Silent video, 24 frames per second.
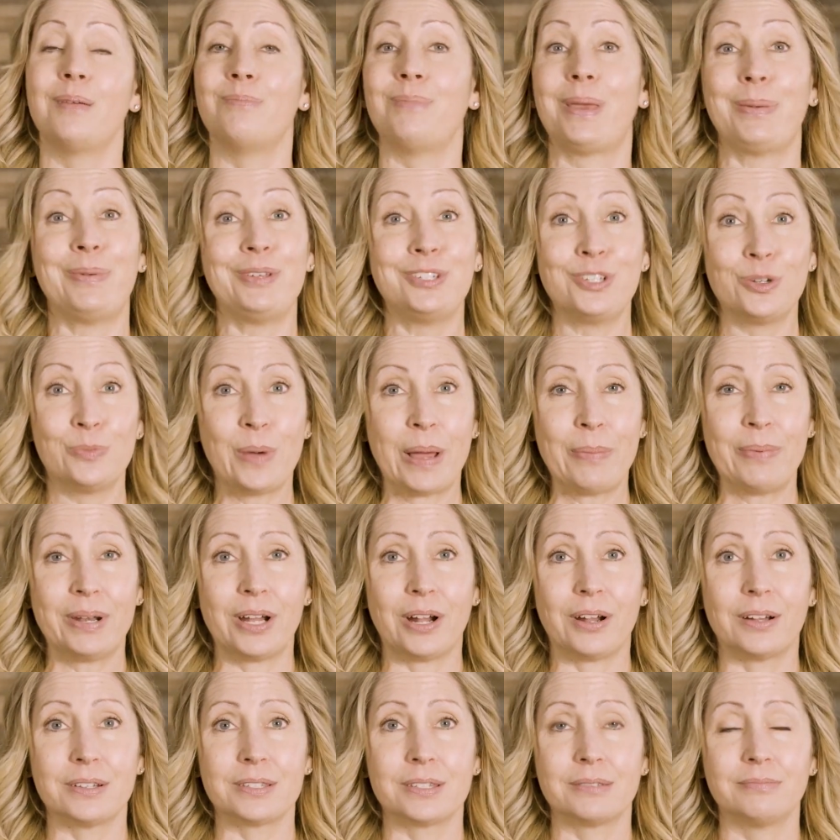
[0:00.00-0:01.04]
Maybe you do
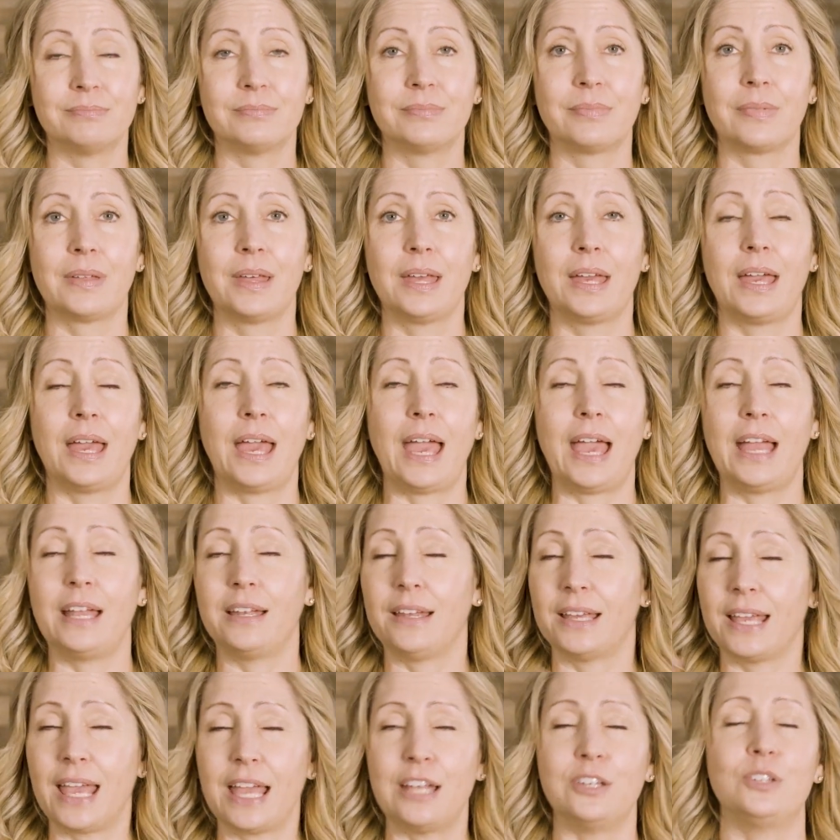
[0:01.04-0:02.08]
webinars
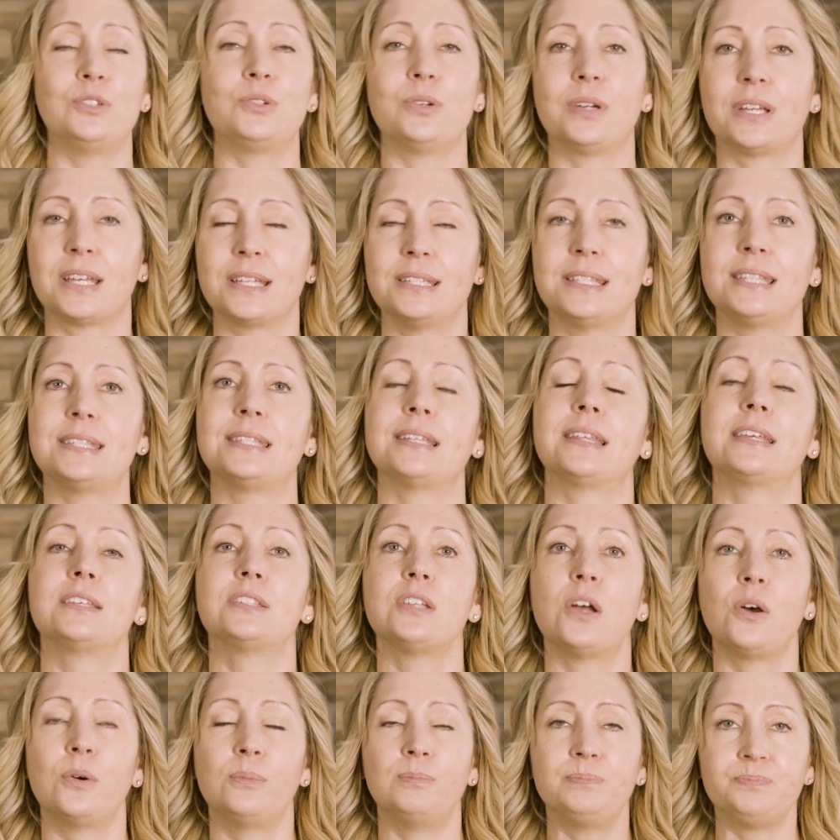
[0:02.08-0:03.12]
and again, you do it consistently.
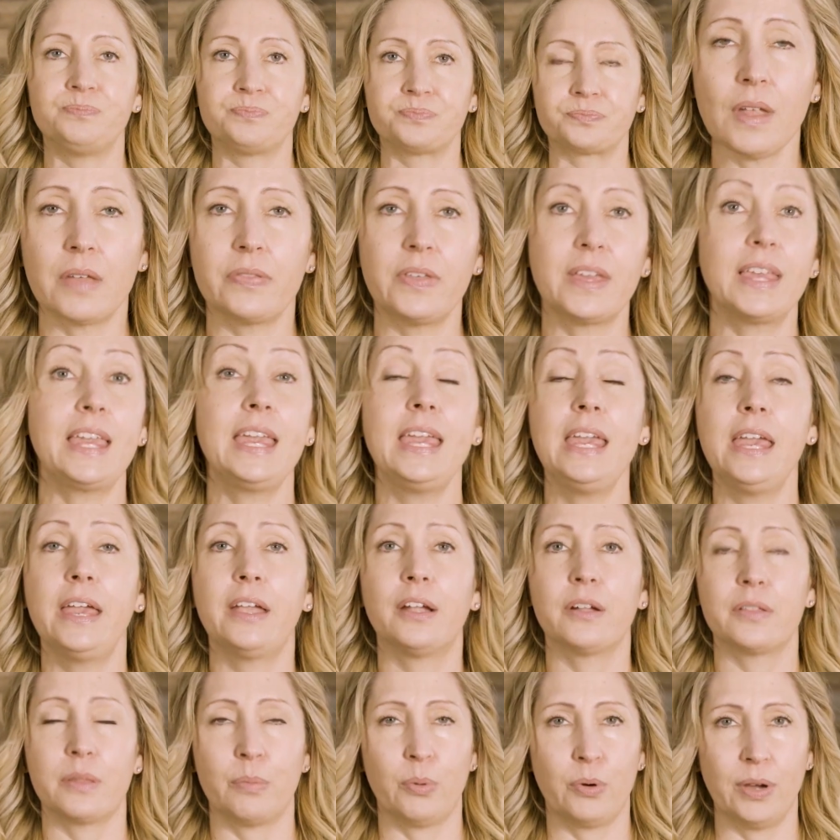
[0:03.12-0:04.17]
So the key
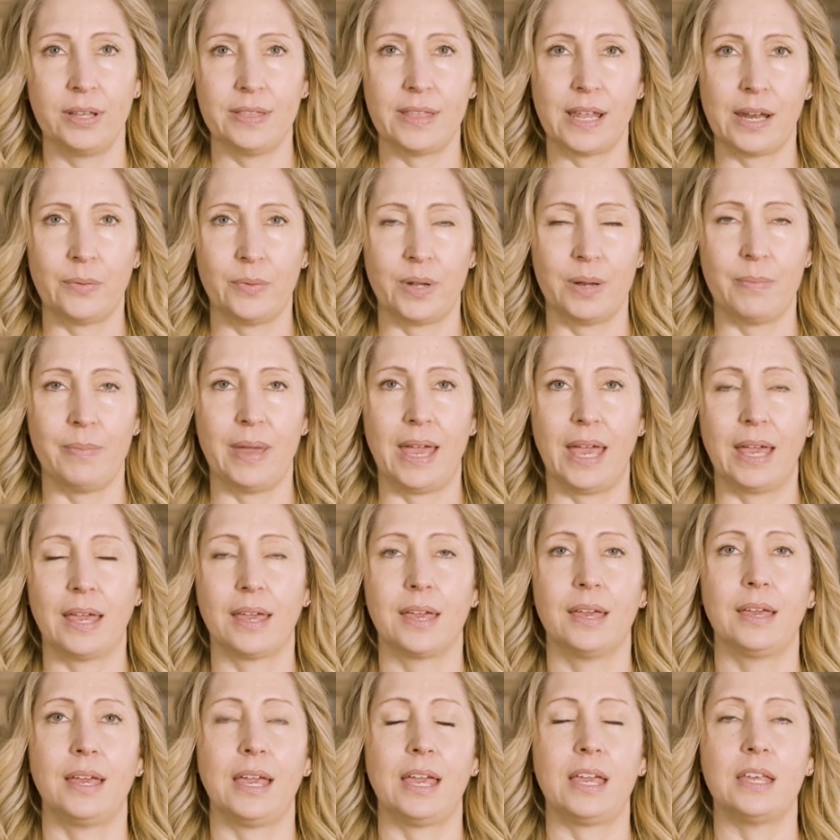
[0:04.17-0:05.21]
here, the point that I want to
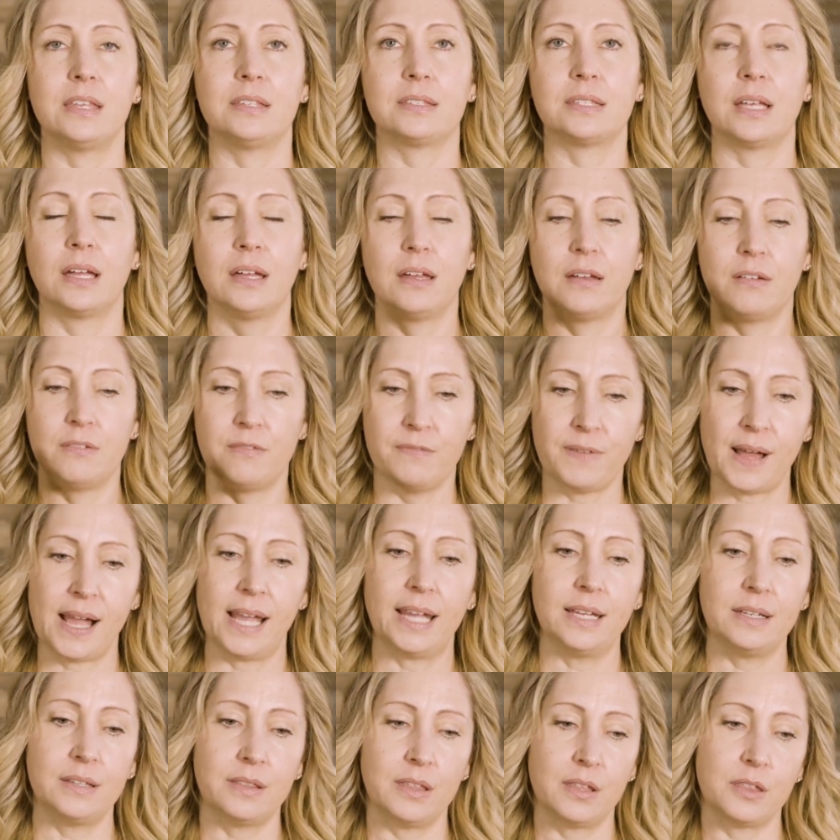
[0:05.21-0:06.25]
make is
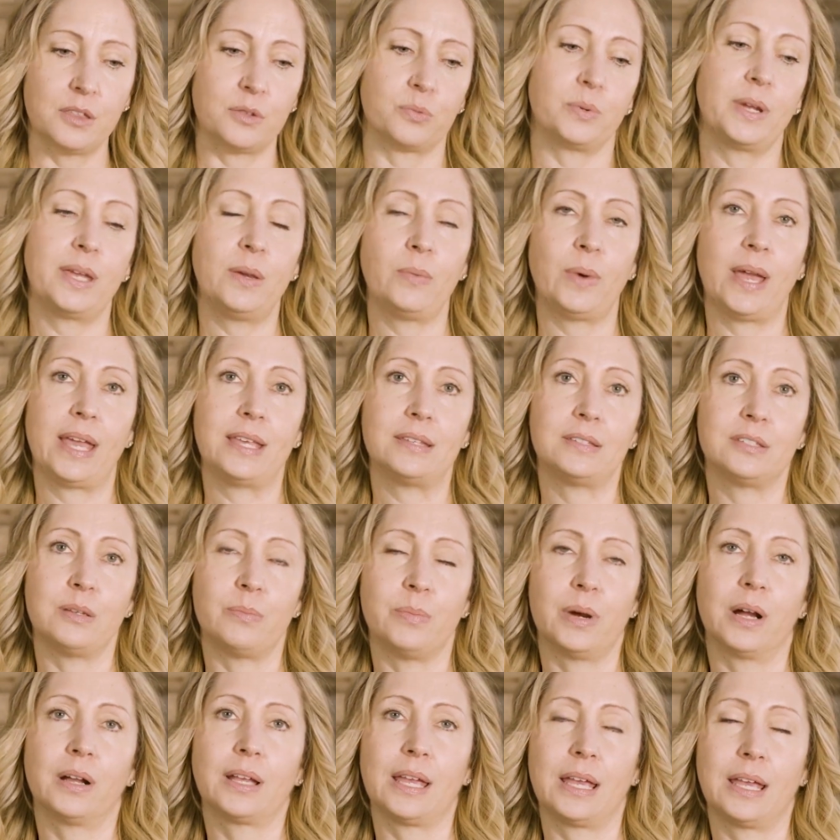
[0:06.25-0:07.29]
find the 3 ways to
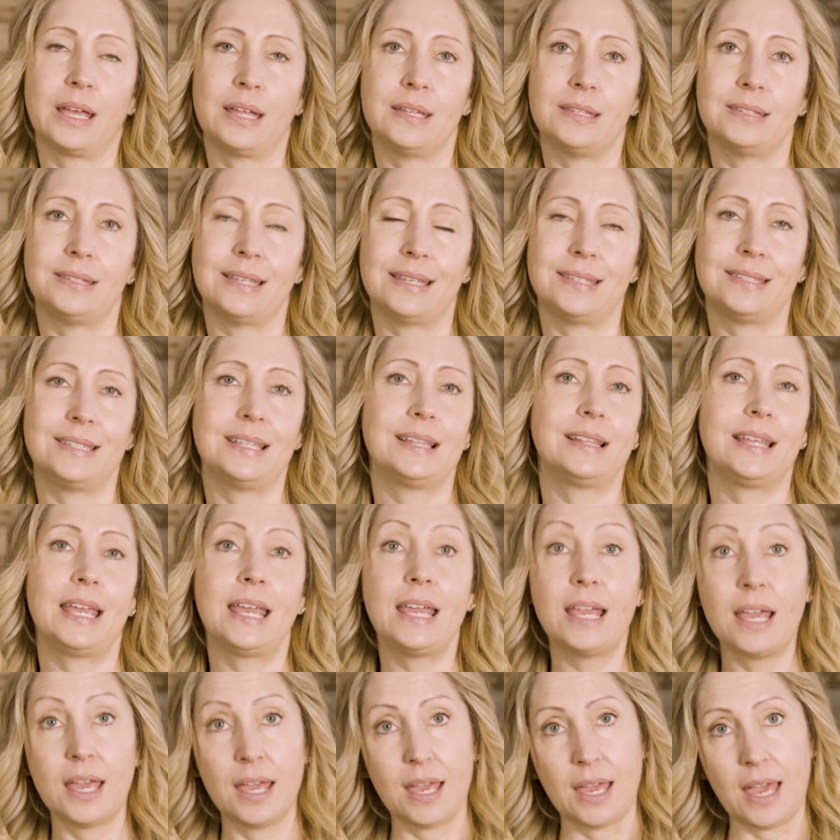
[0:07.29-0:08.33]
market
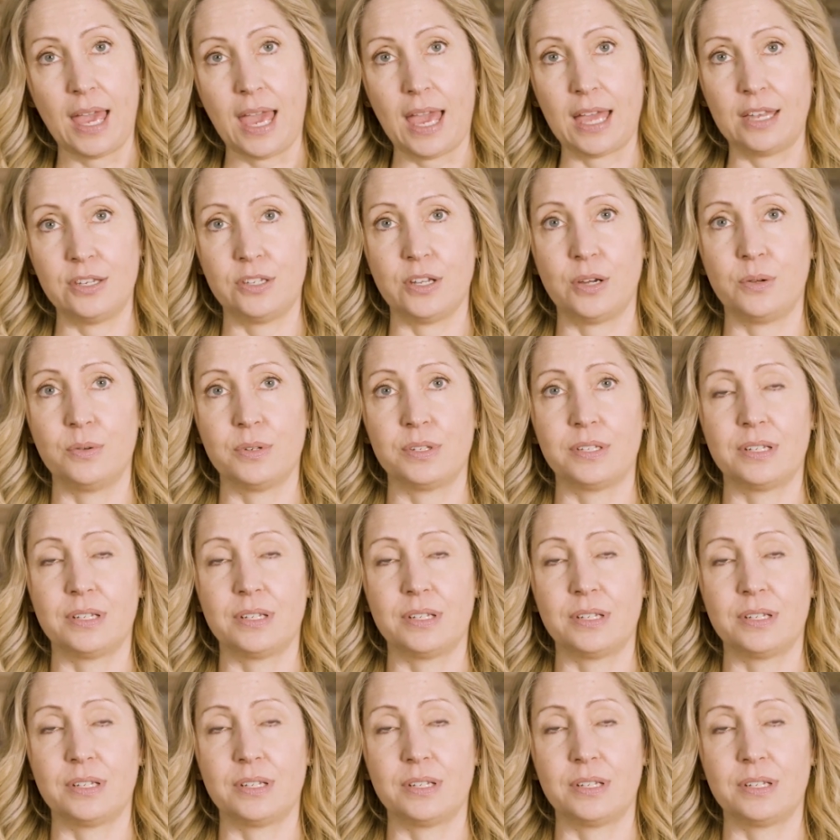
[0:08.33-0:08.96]
consistently and don't